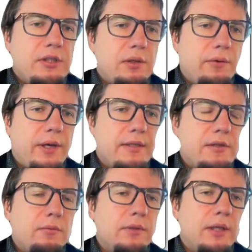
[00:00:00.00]
So we
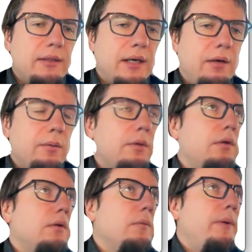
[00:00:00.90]
assume that
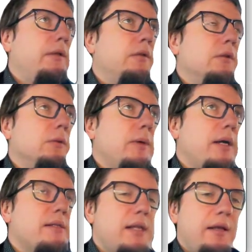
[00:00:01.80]
our pendulum
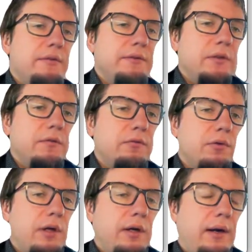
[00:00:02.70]
has length of
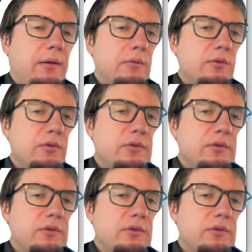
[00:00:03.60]
around,